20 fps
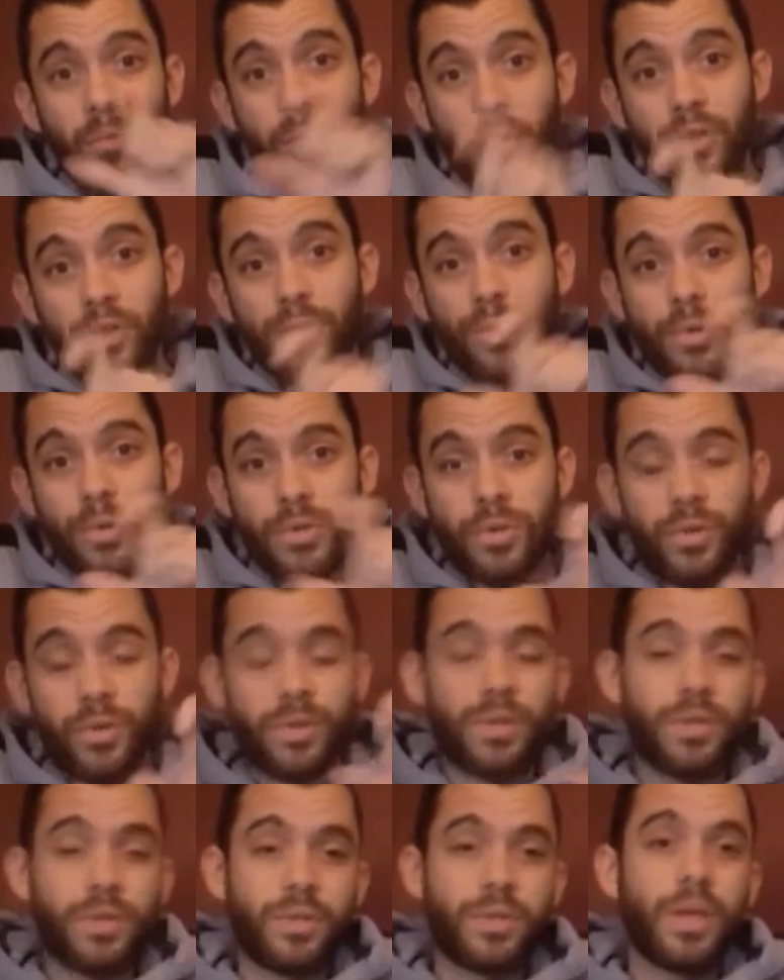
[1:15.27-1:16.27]
multiple
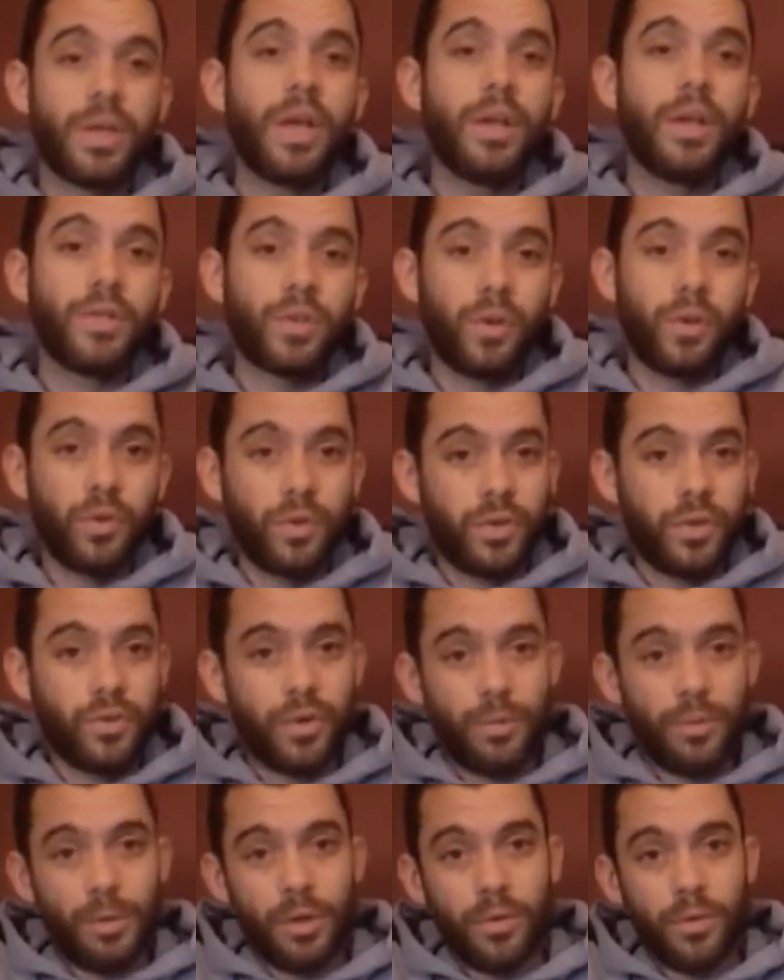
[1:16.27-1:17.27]
sources told the
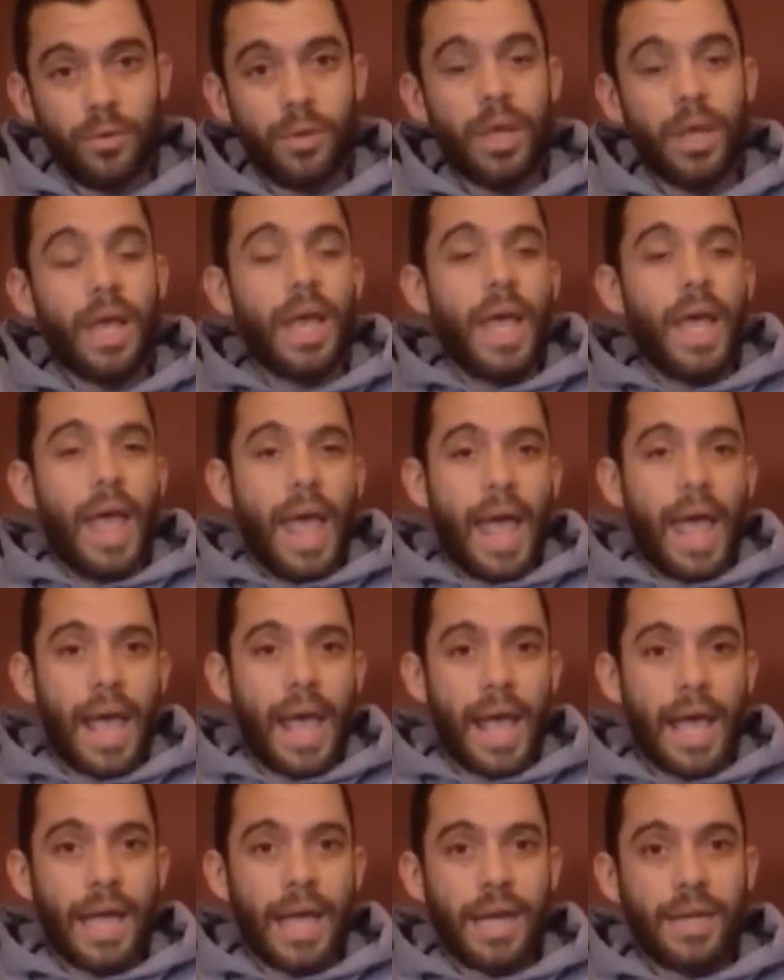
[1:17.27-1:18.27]
Tribune.
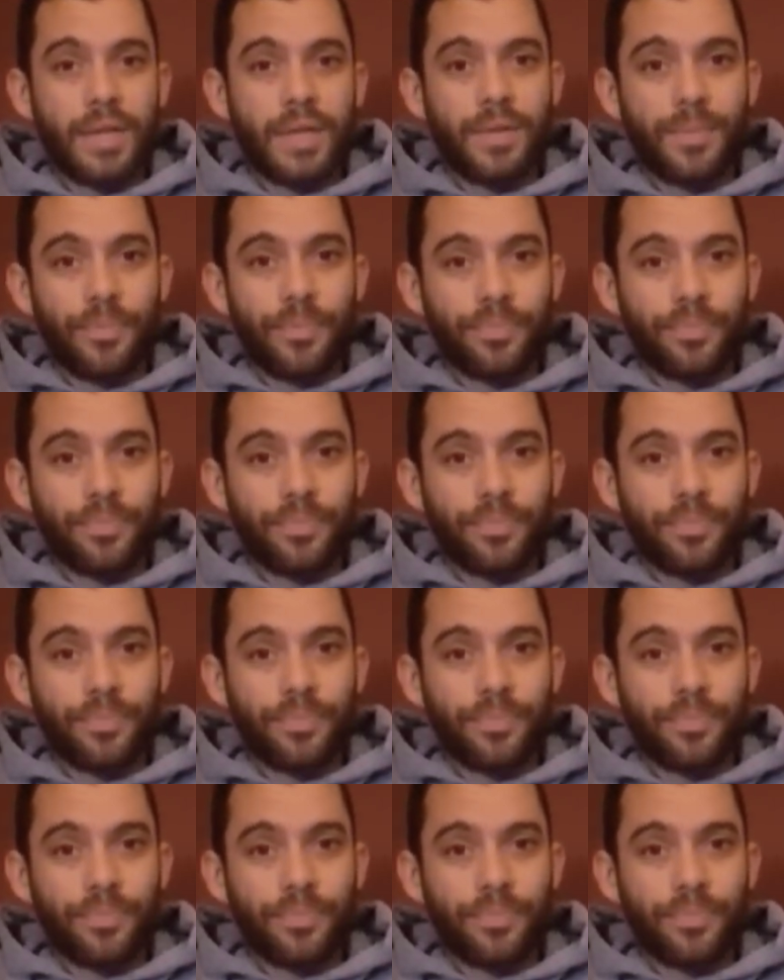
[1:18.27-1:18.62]
And